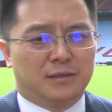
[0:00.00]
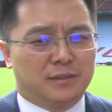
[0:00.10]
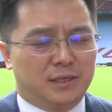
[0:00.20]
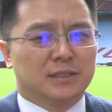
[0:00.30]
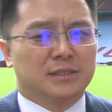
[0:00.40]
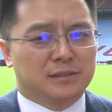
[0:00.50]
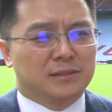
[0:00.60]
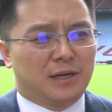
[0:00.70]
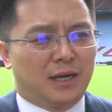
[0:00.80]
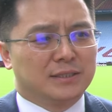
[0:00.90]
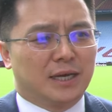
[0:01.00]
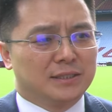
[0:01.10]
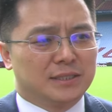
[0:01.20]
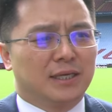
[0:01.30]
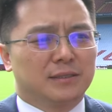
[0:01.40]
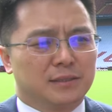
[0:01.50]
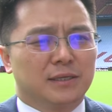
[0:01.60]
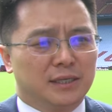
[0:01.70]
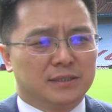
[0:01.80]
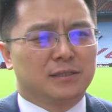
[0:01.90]
Yes, as I said,
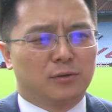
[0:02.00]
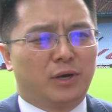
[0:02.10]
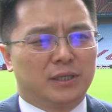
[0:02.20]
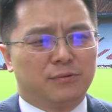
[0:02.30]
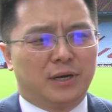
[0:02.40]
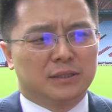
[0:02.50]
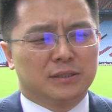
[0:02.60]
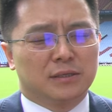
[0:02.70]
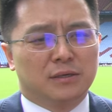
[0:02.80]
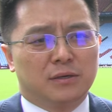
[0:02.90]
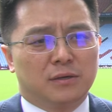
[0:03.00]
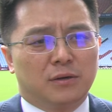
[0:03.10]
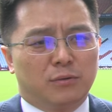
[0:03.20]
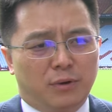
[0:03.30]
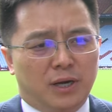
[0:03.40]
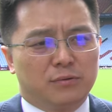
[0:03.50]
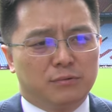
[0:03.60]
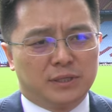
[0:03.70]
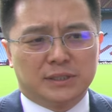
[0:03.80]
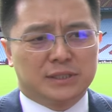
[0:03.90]
he's the right one. One
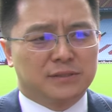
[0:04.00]
with